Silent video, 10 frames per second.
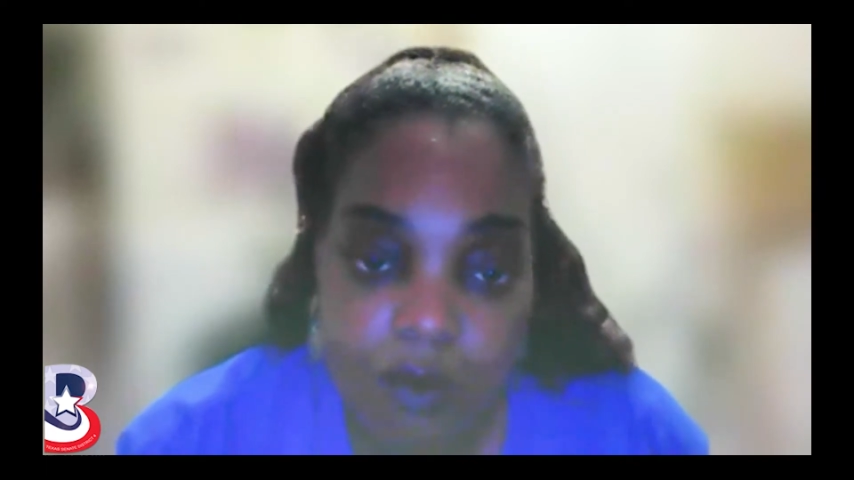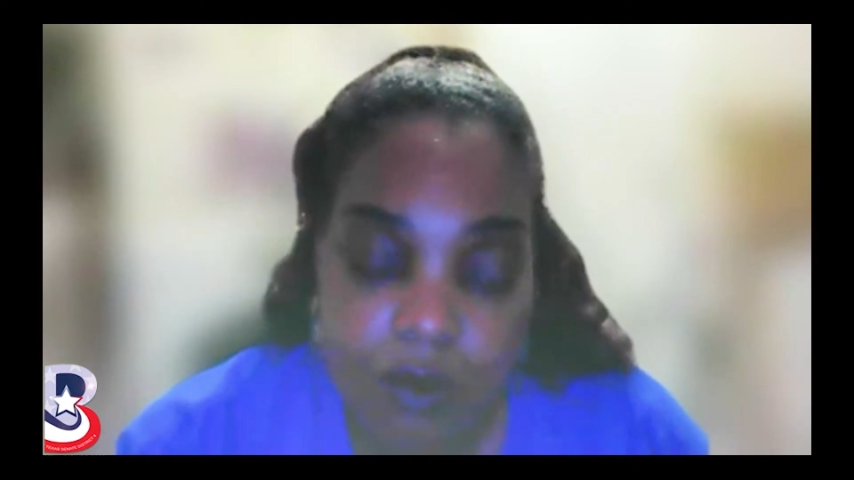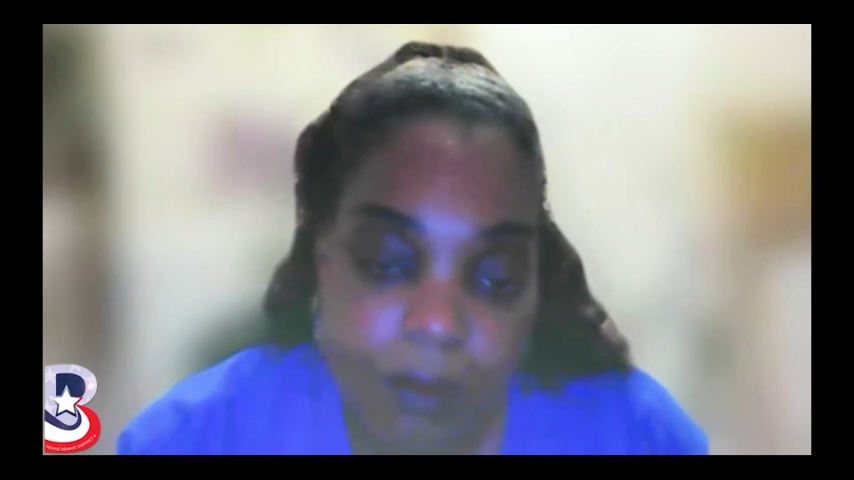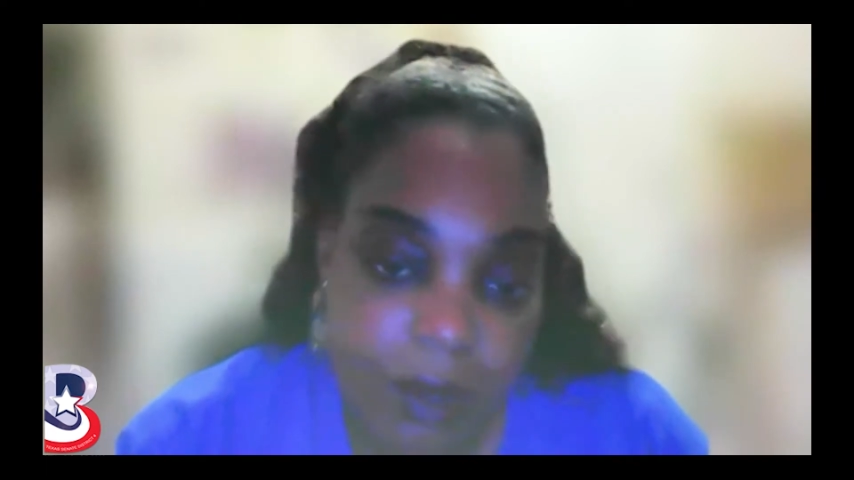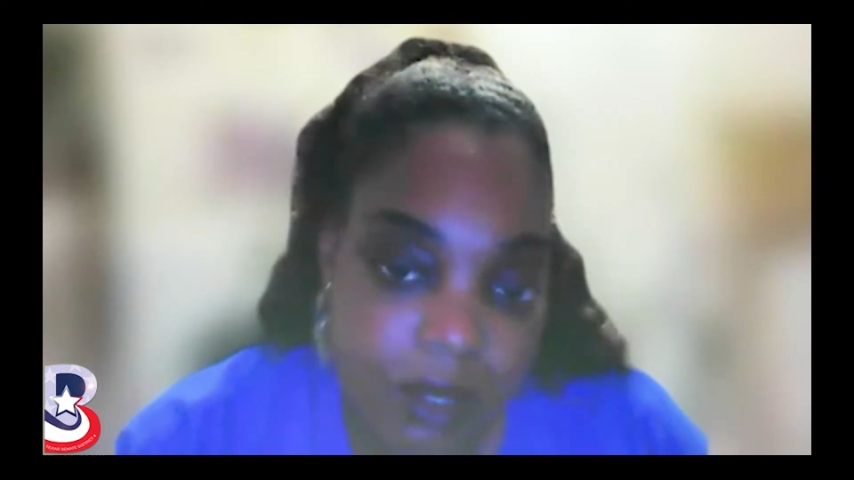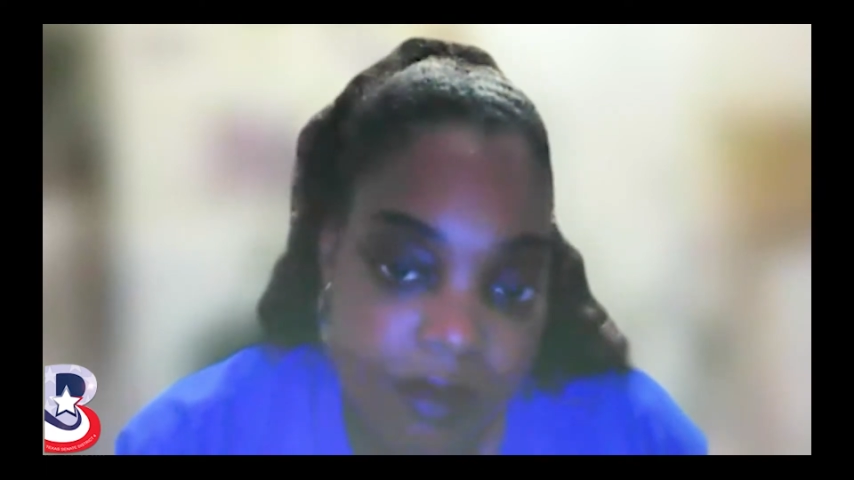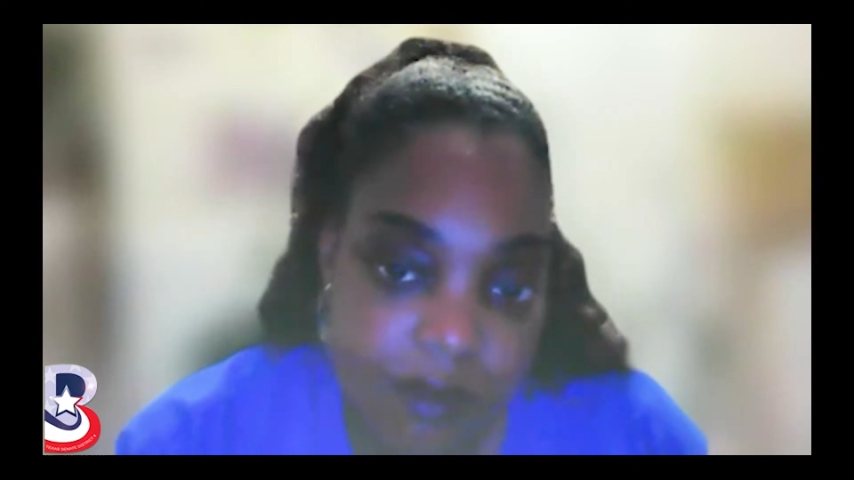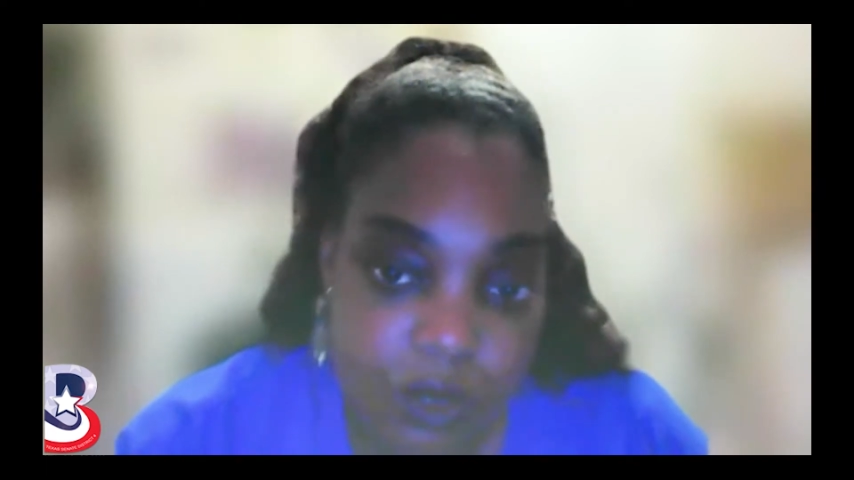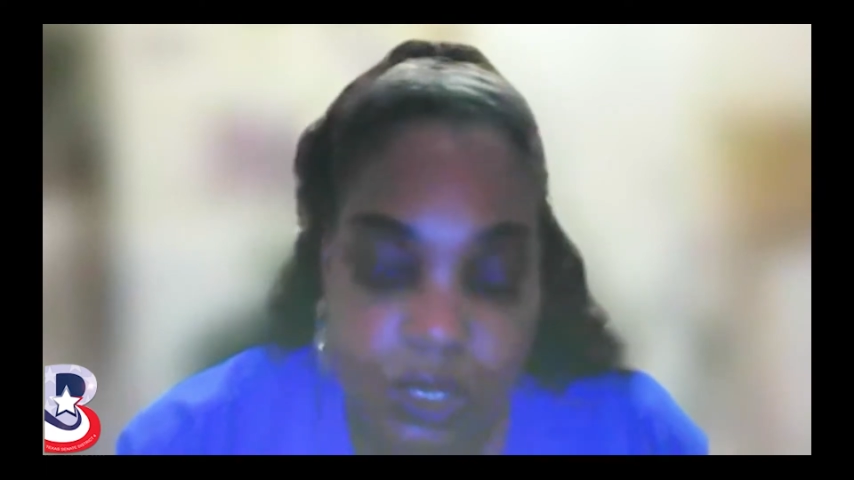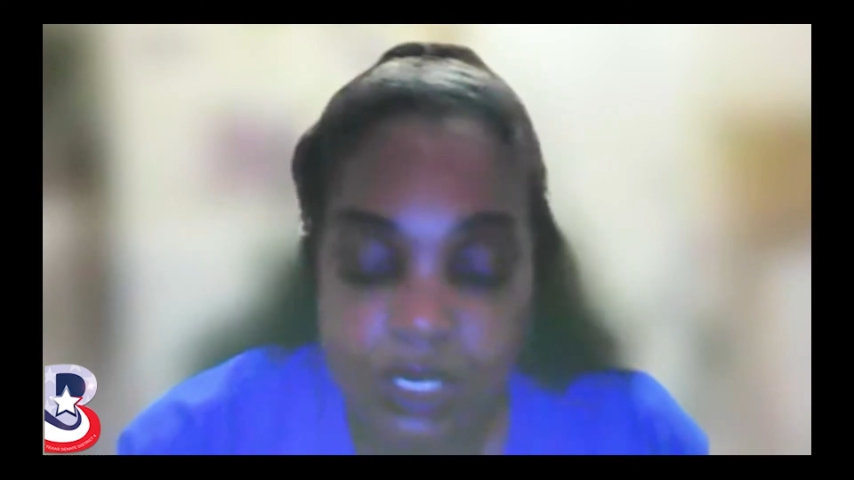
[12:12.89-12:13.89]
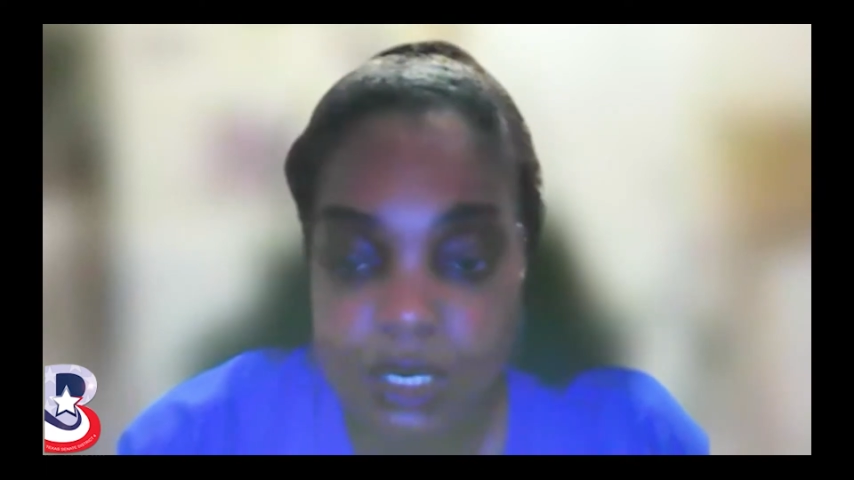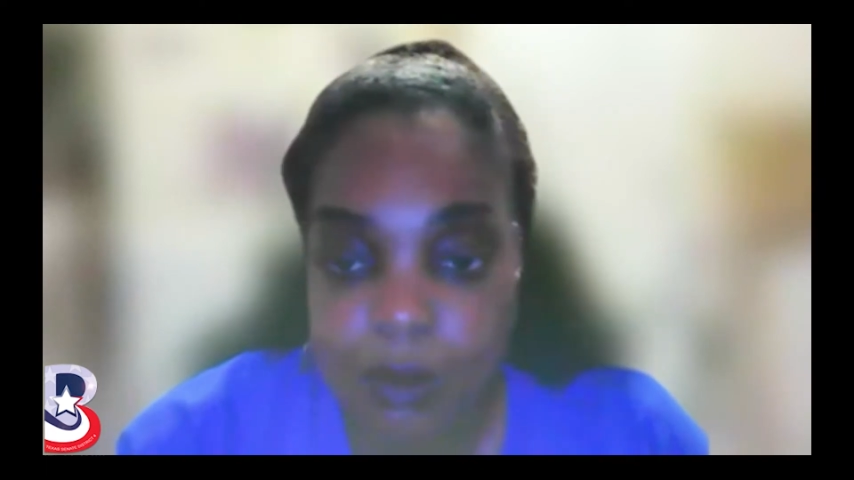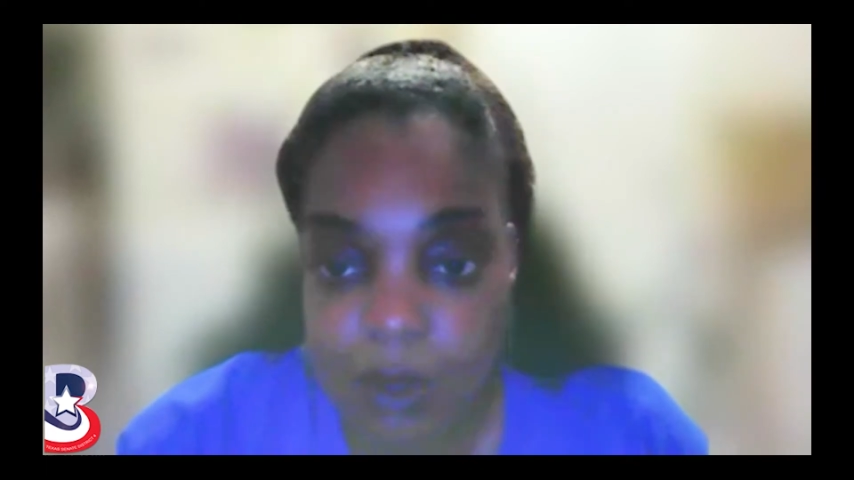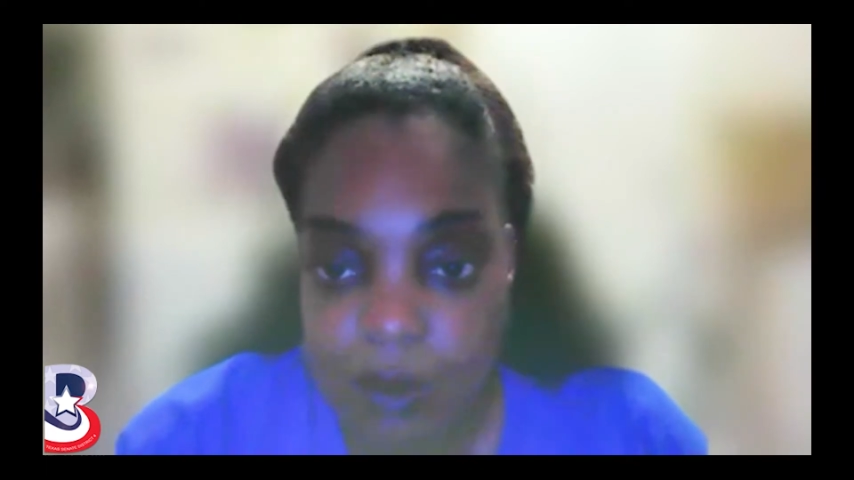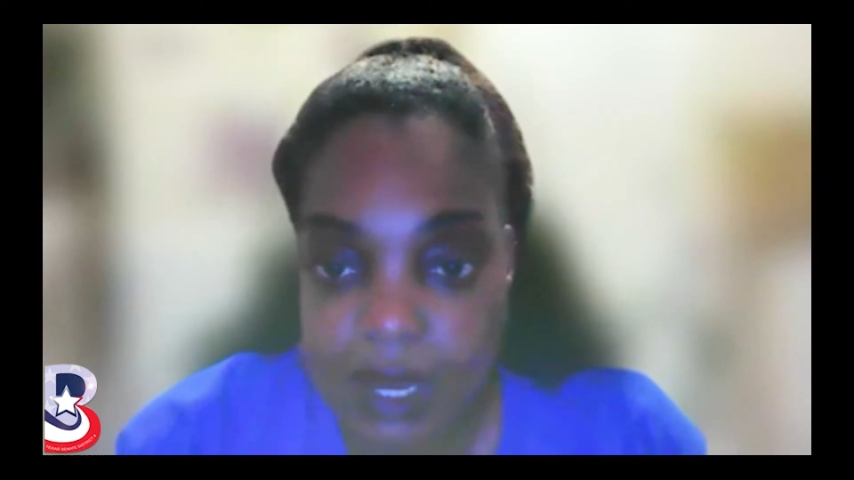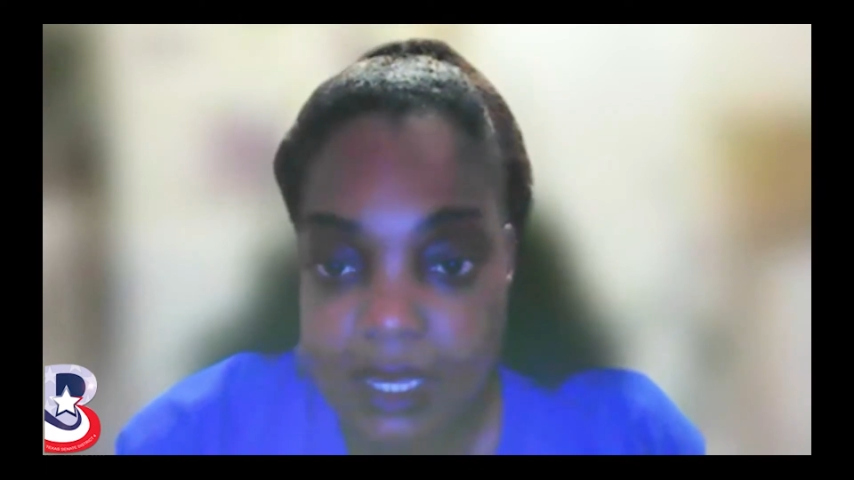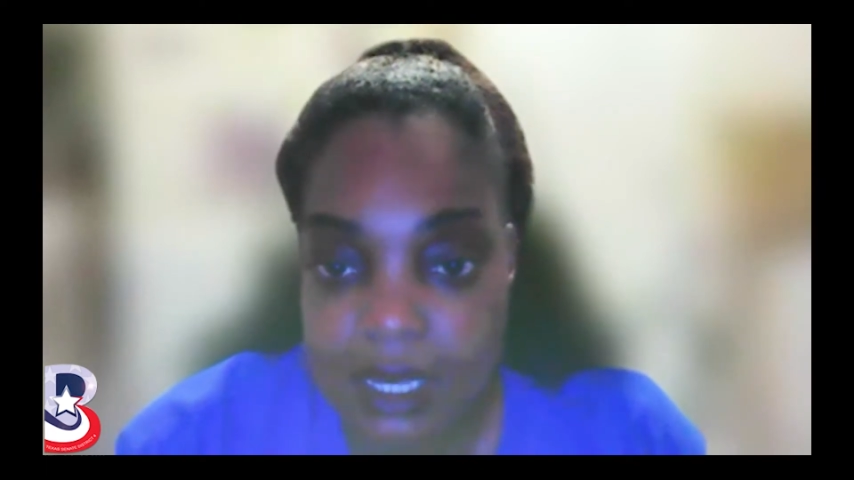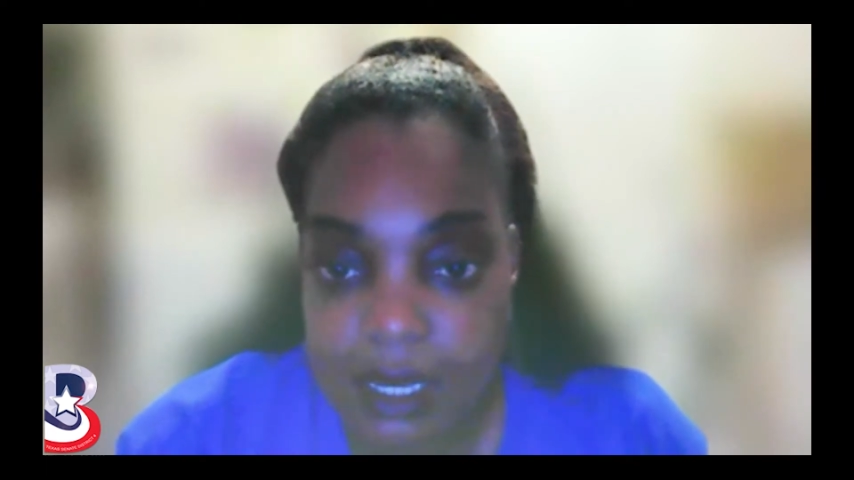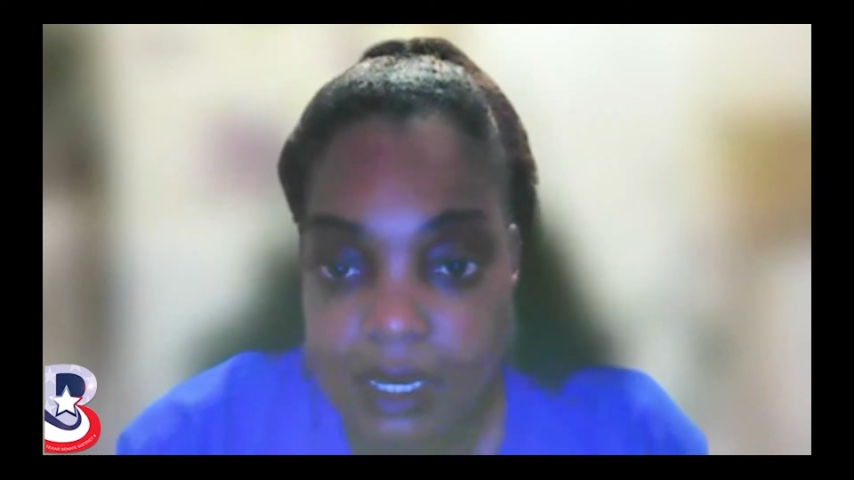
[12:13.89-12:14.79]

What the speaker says: Republican versus Democrat